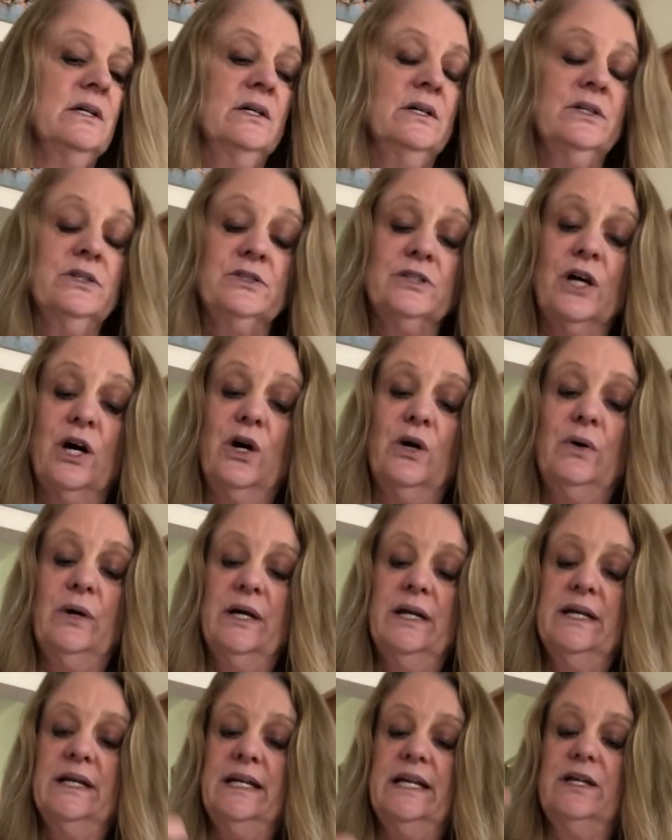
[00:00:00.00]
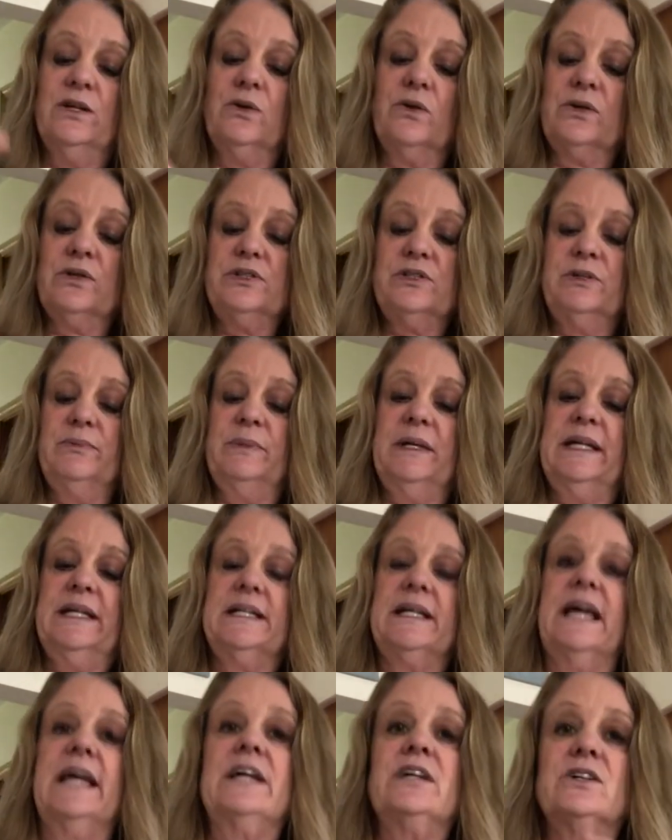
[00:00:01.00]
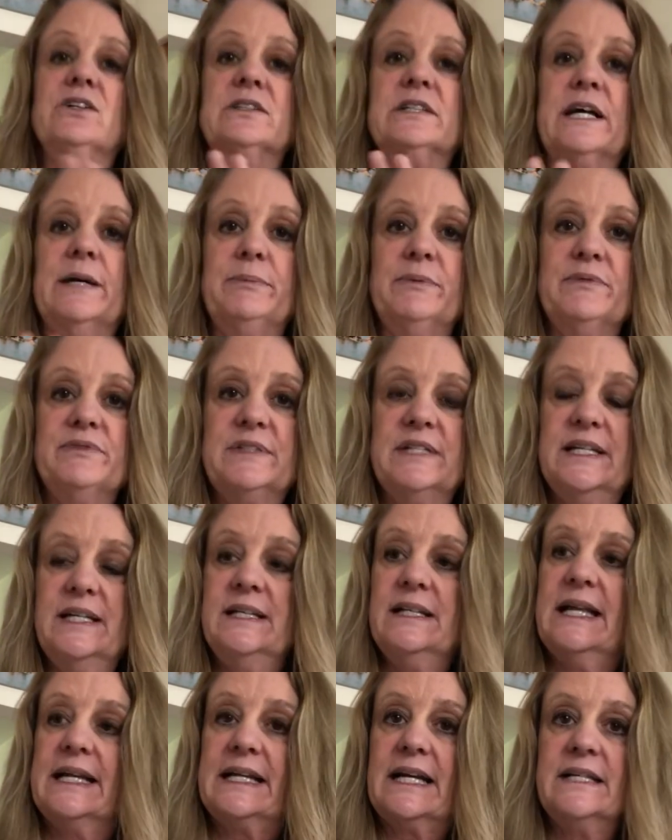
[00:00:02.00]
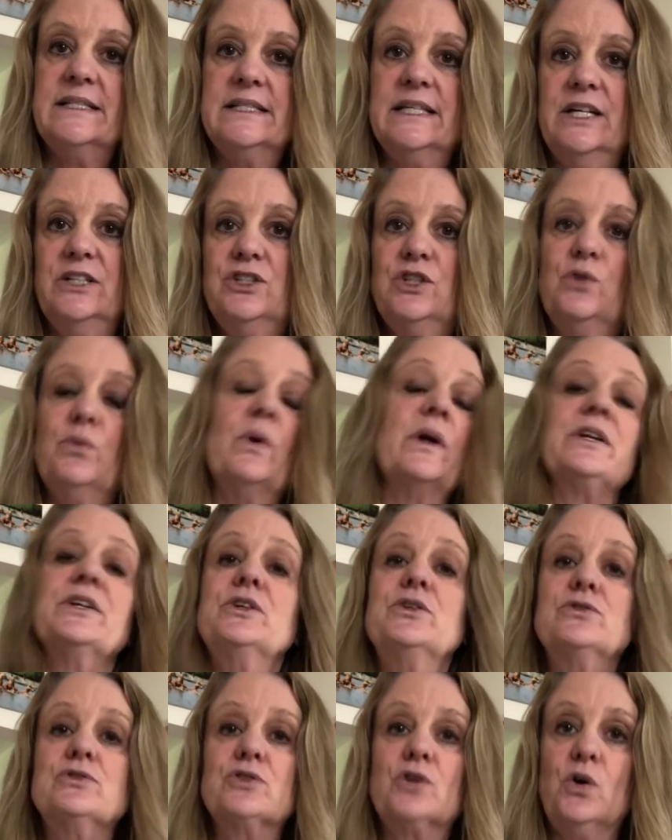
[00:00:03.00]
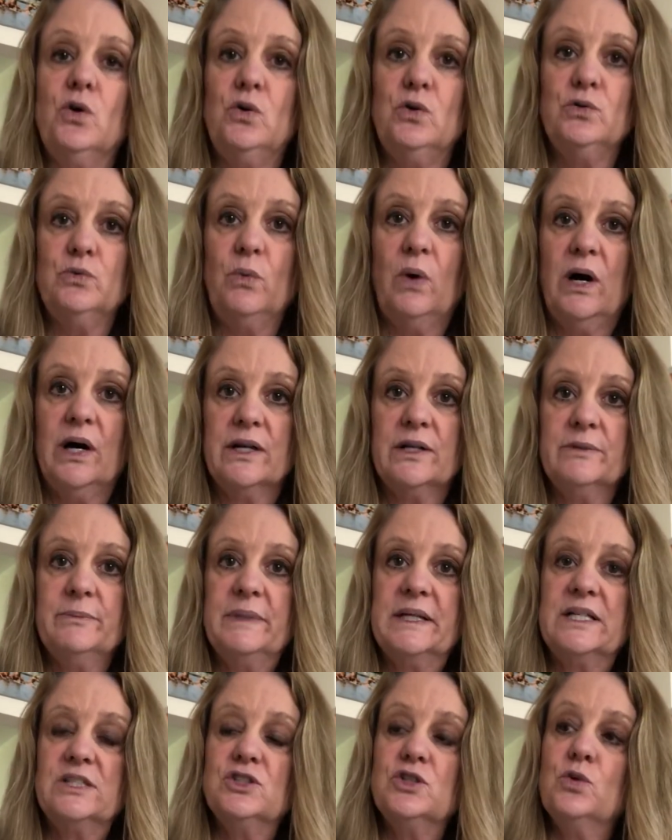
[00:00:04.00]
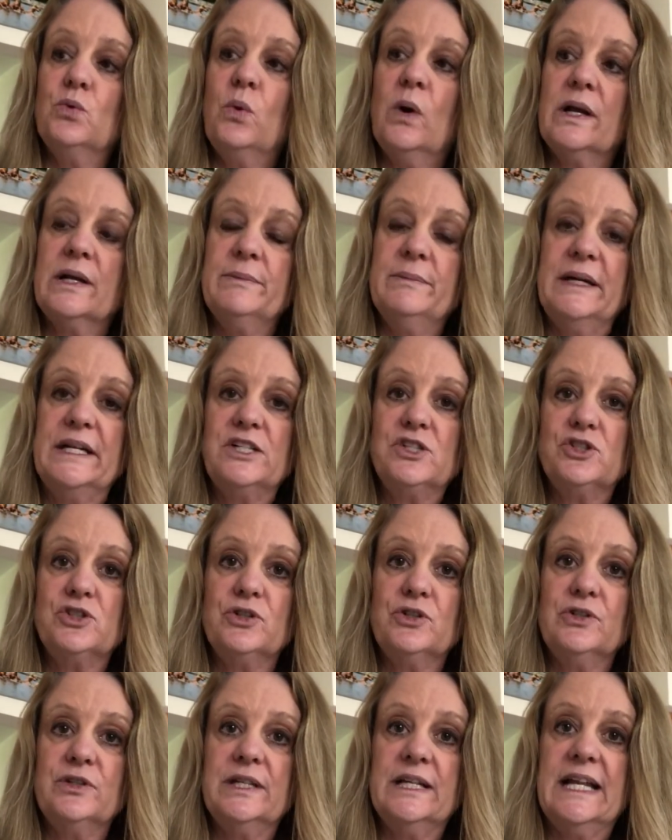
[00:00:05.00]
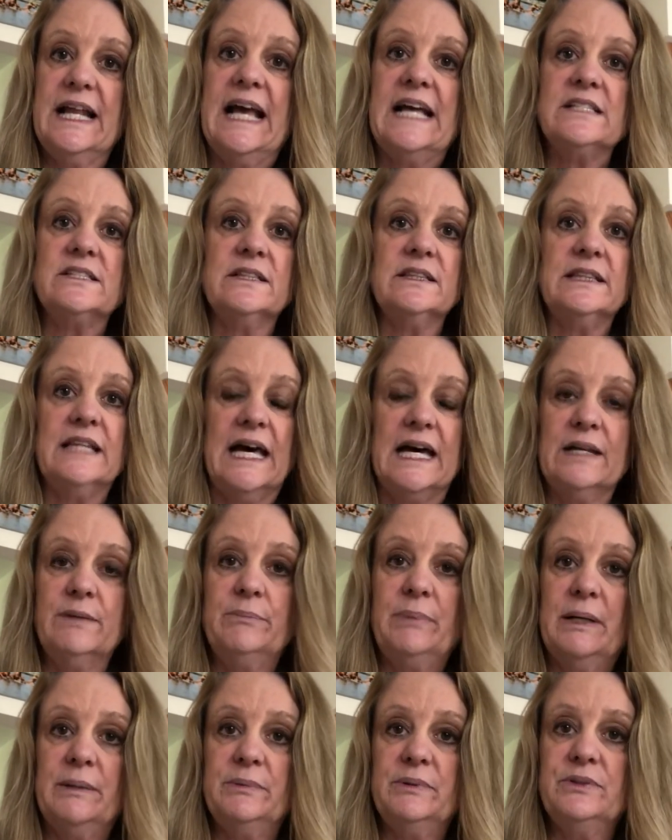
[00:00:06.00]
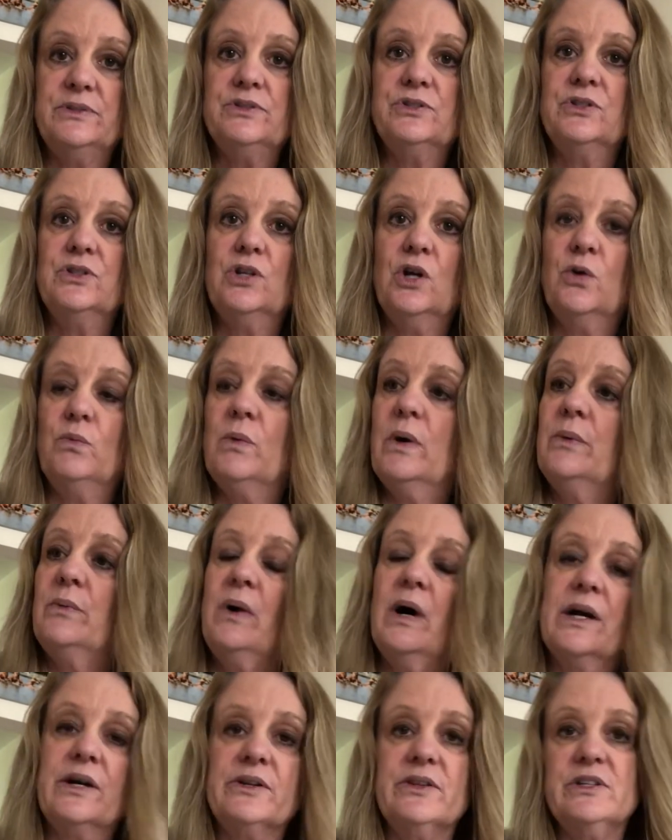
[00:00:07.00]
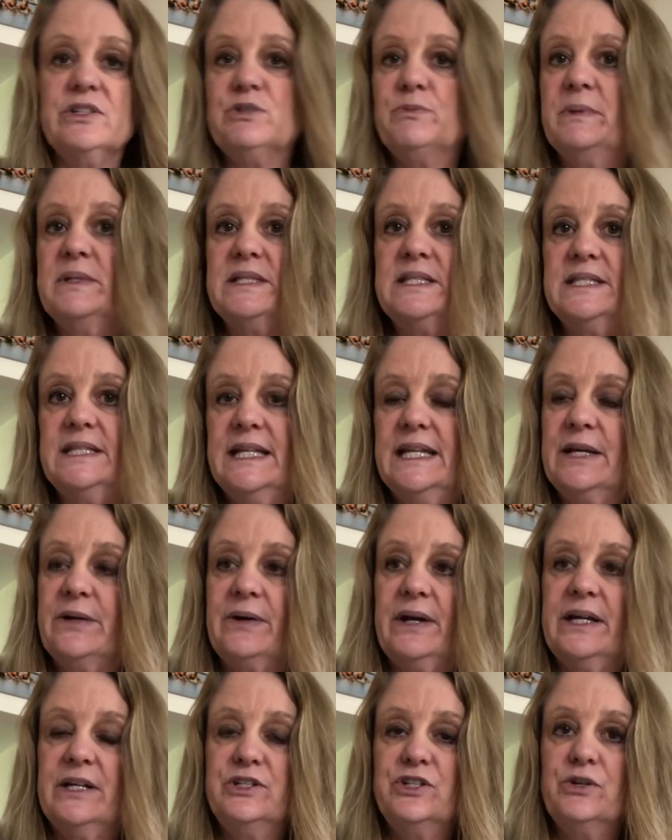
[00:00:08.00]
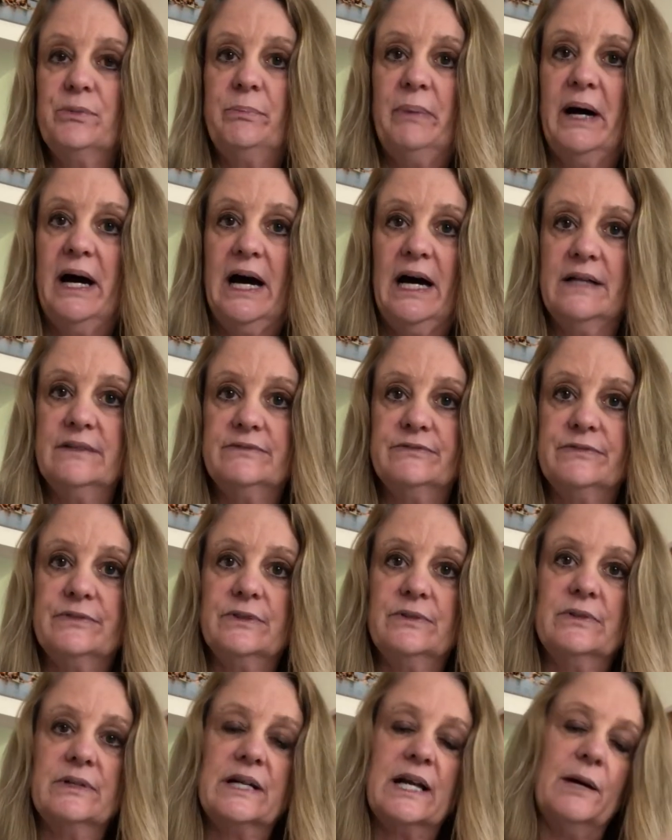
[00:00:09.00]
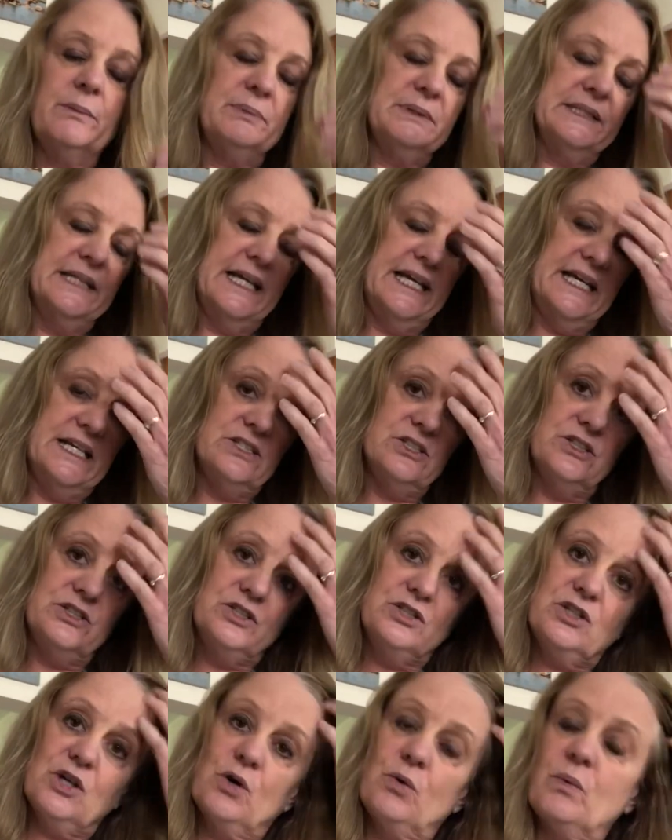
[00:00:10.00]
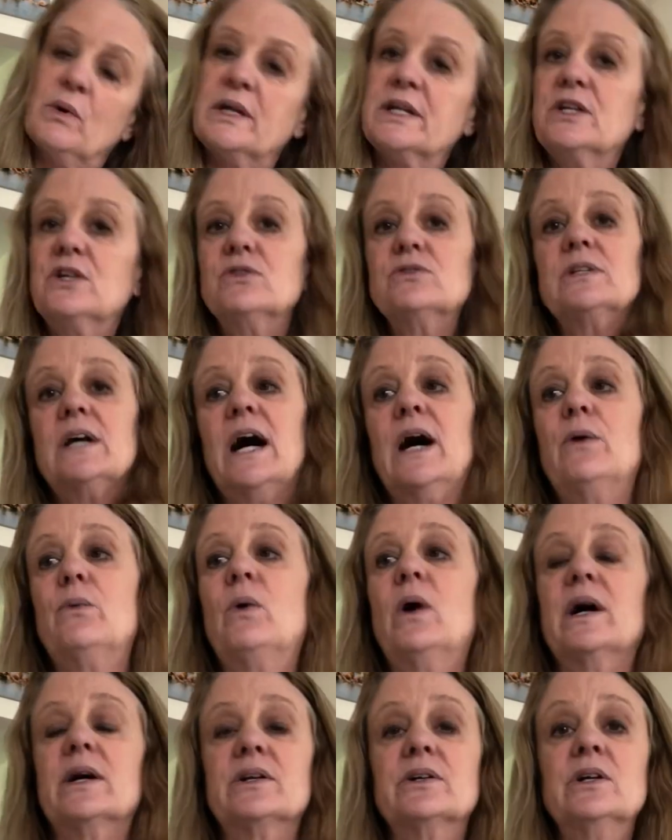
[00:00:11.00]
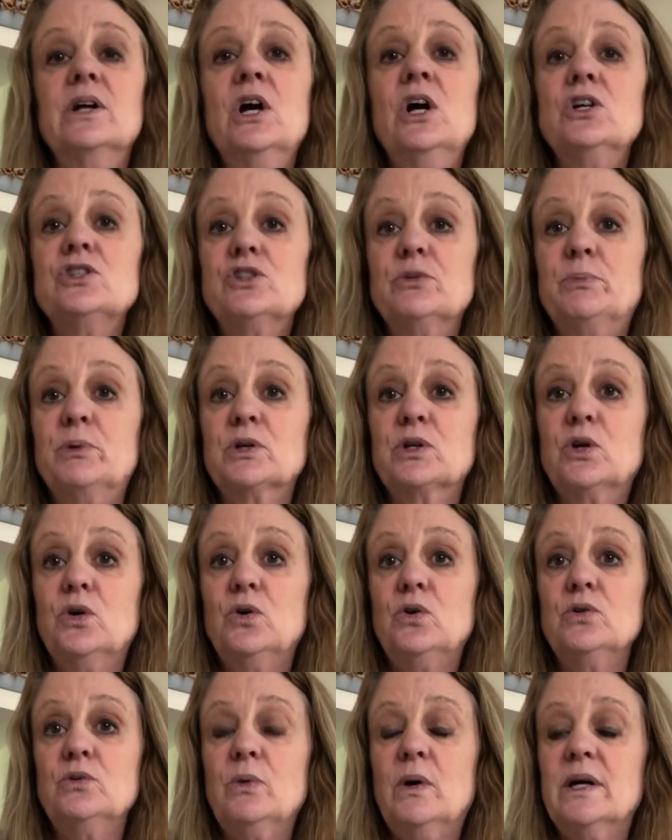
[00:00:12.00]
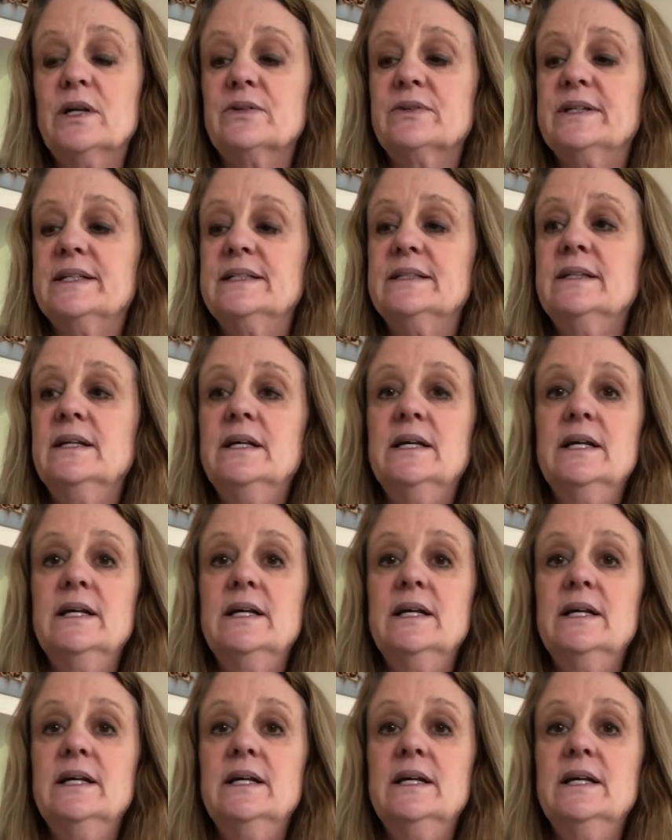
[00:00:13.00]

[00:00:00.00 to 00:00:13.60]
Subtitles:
So in order to make a good cup of tea, like I said, you want to use cold water because you want to make sure that it has a lot of bubbles. You don't want water that's been sitting around in your pot for a couple days, and you don't want to use hot water. So put cold water in.